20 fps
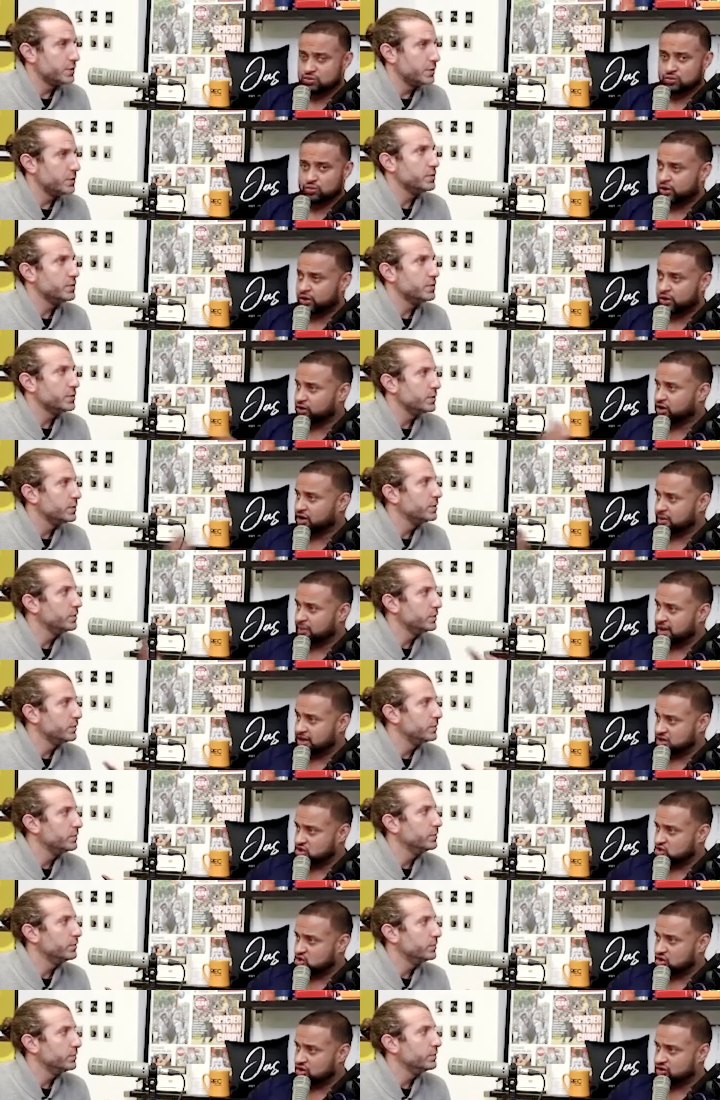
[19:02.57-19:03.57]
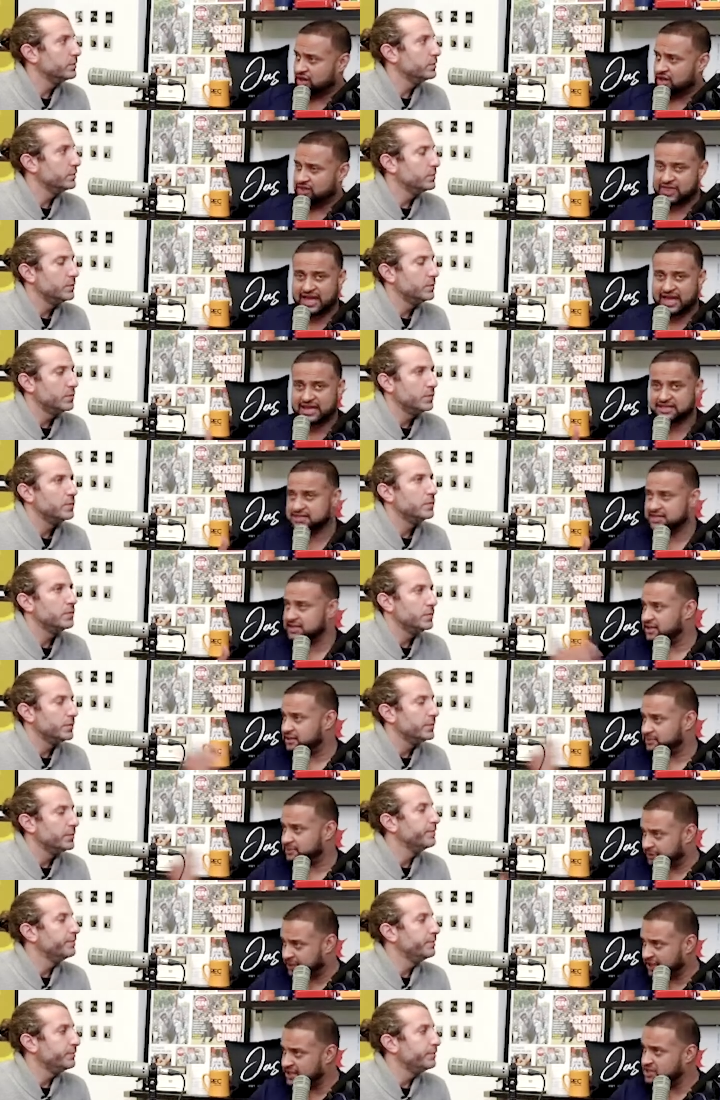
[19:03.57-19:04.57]
Speaker 1: we're going to make sure that that's
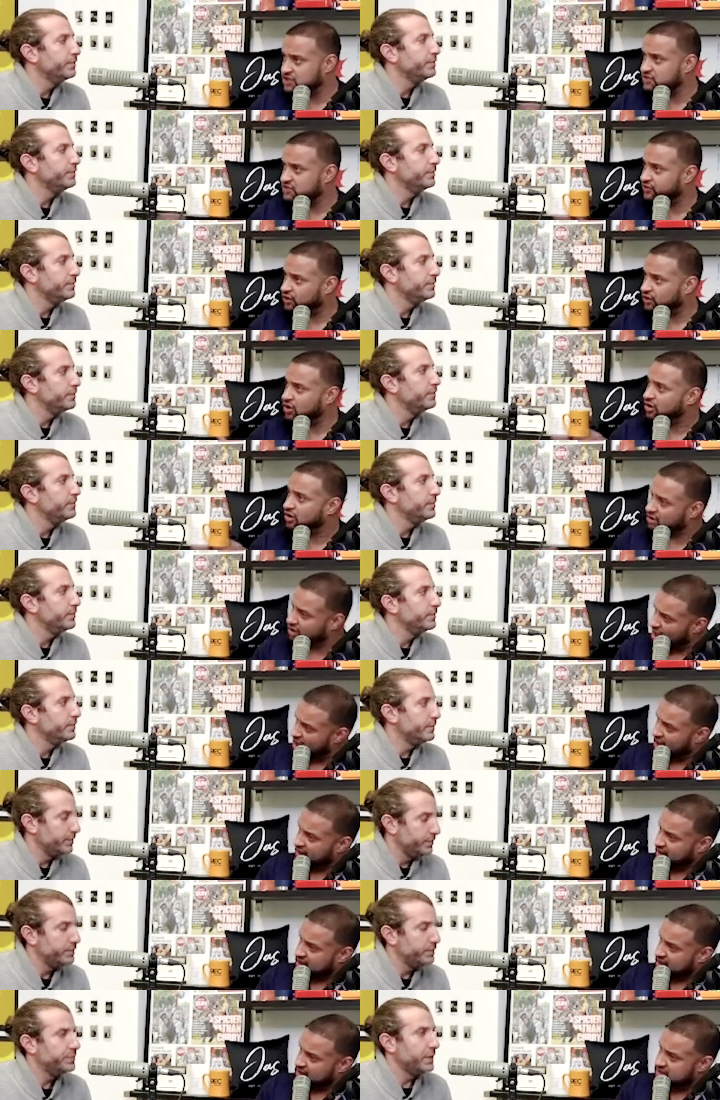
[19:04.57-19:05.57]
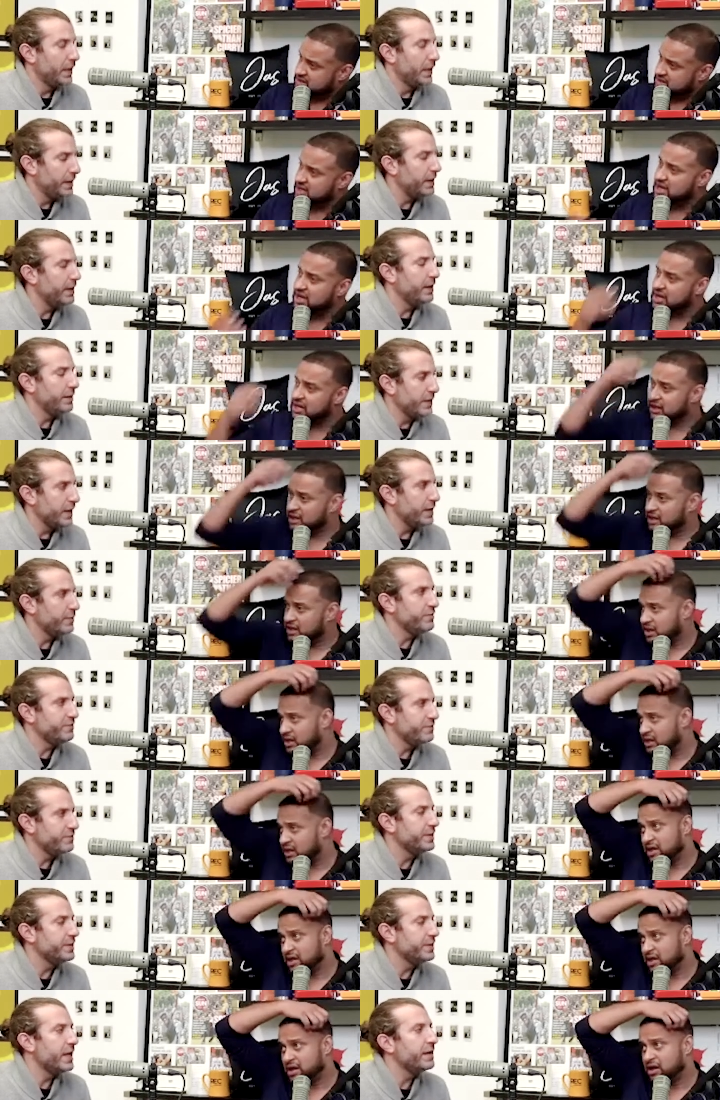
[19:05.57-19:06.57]
in place for our
Speaker 2: clients. And I, yeah,
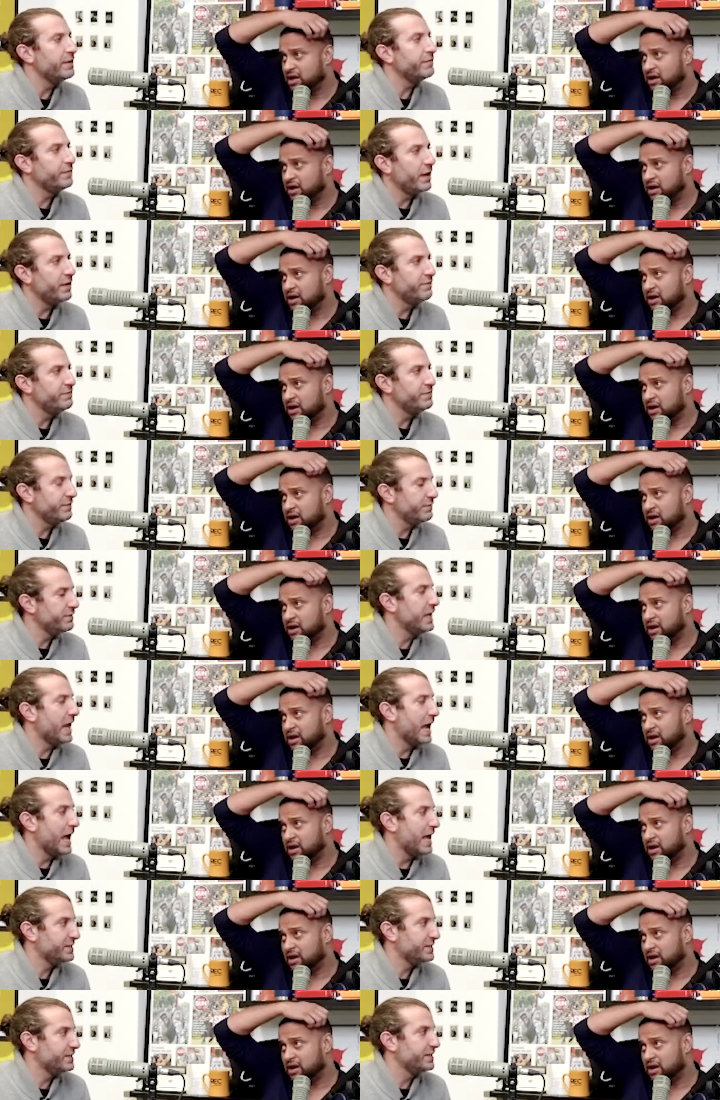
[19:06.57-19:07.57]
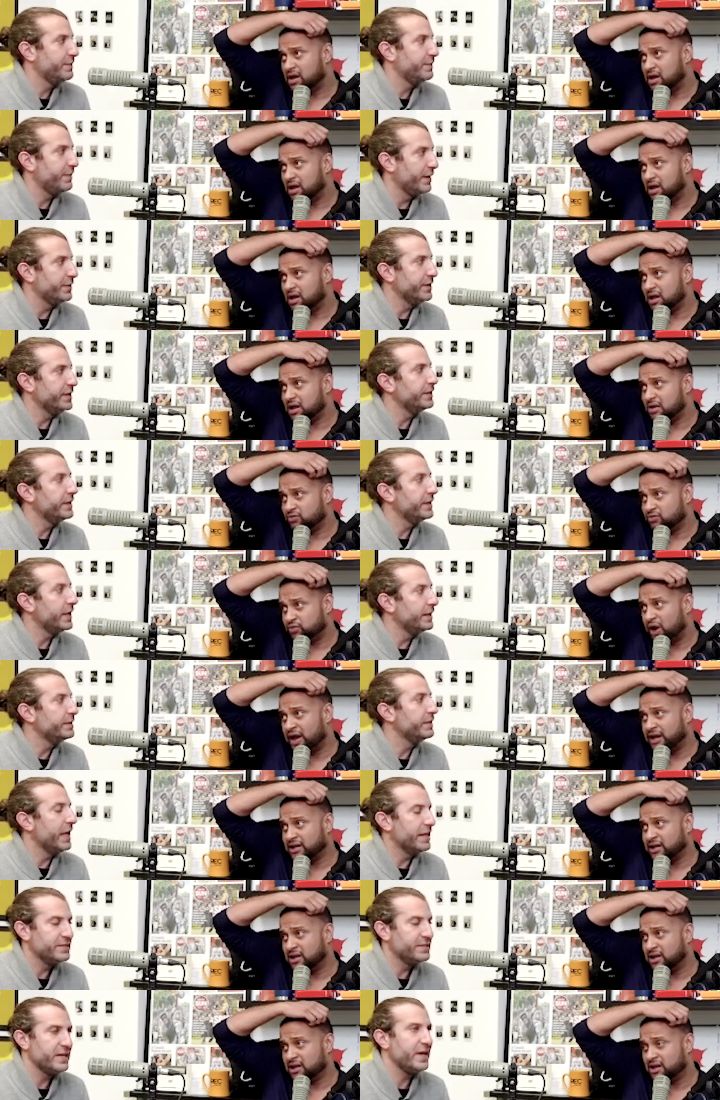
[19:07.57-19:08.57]
we've done that. I've, I've definitely asked about it.
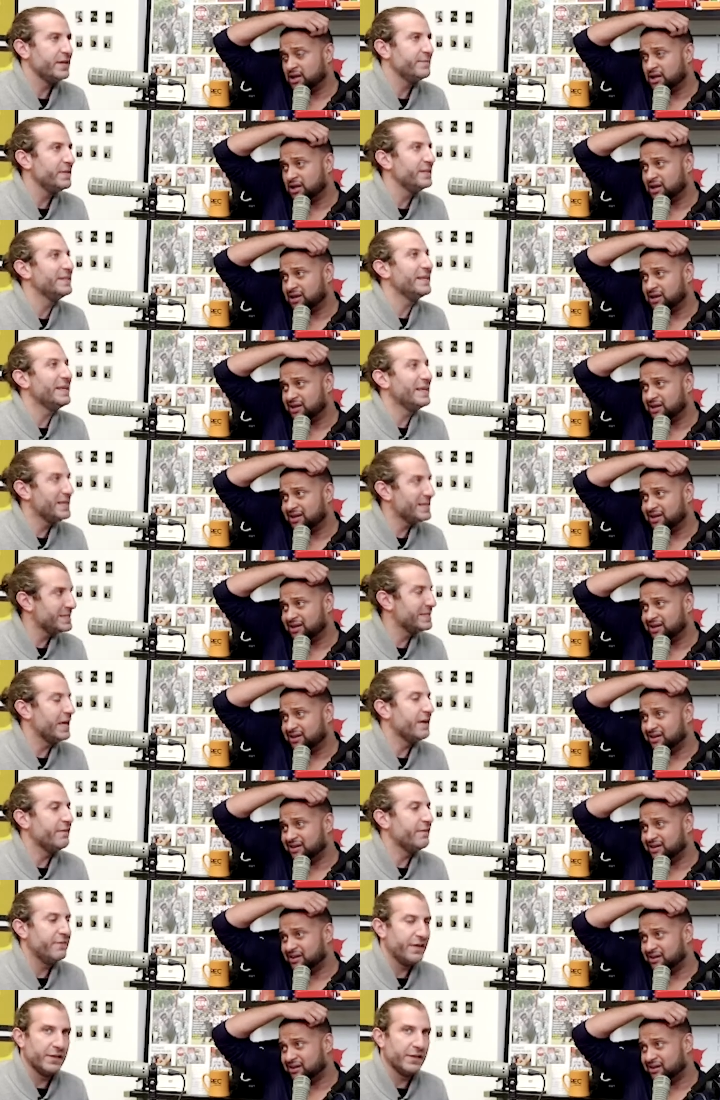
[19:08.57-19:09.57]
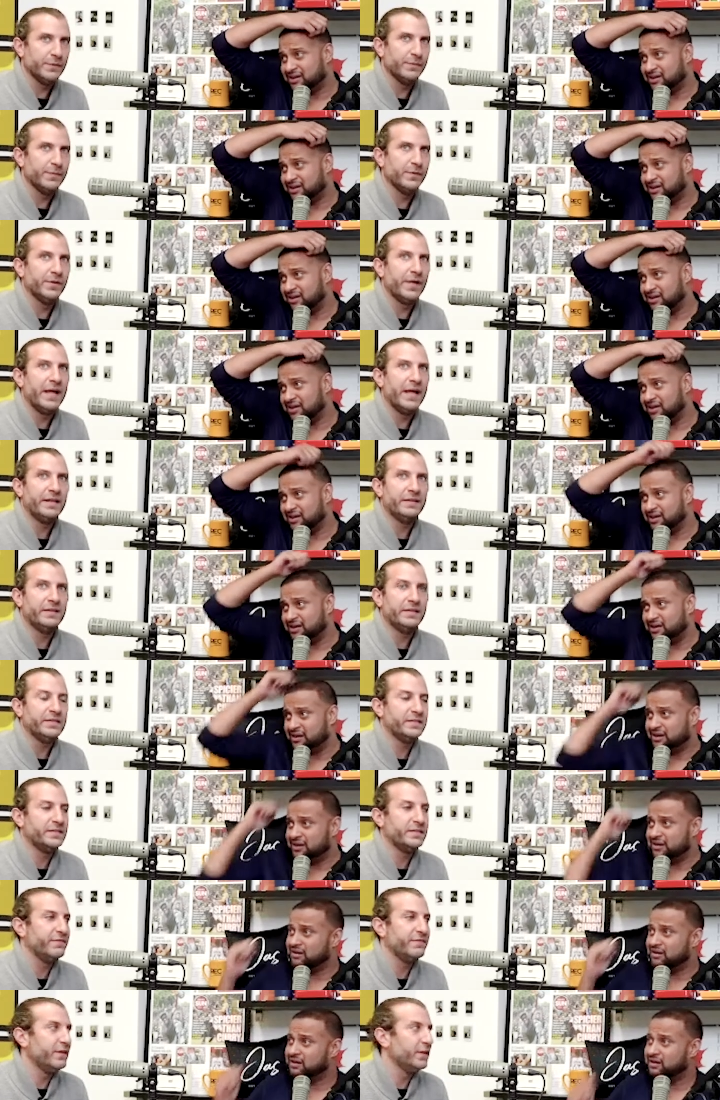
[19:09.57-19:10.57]
Right. The assignment is available at
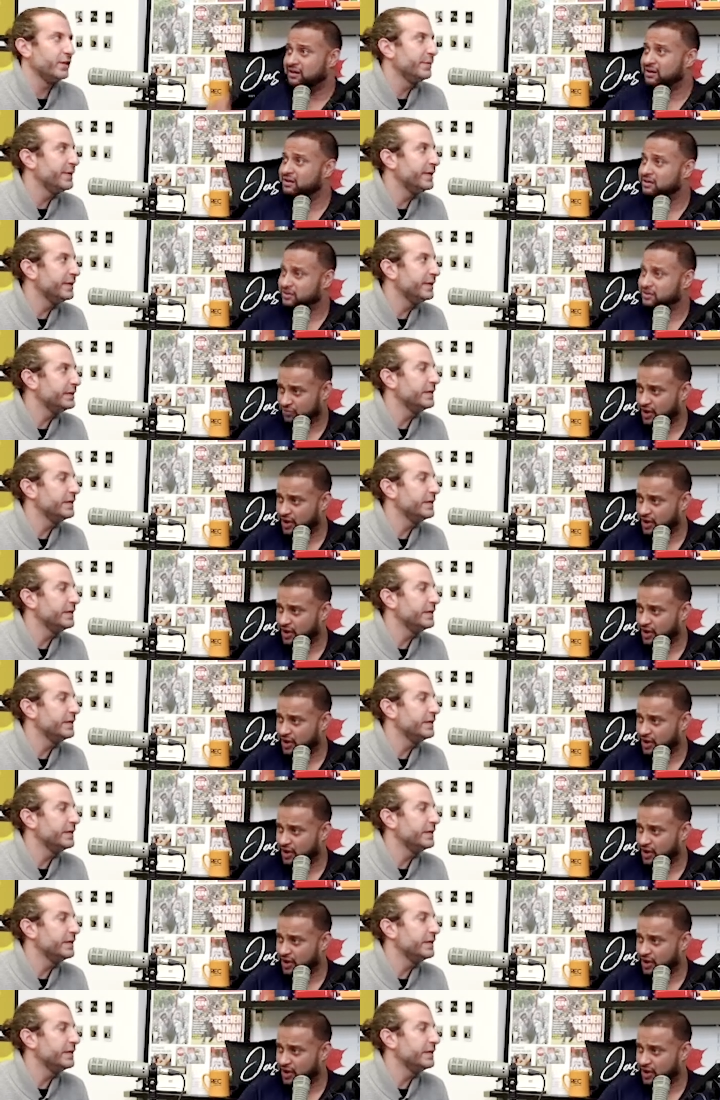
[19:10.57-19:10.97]
this development.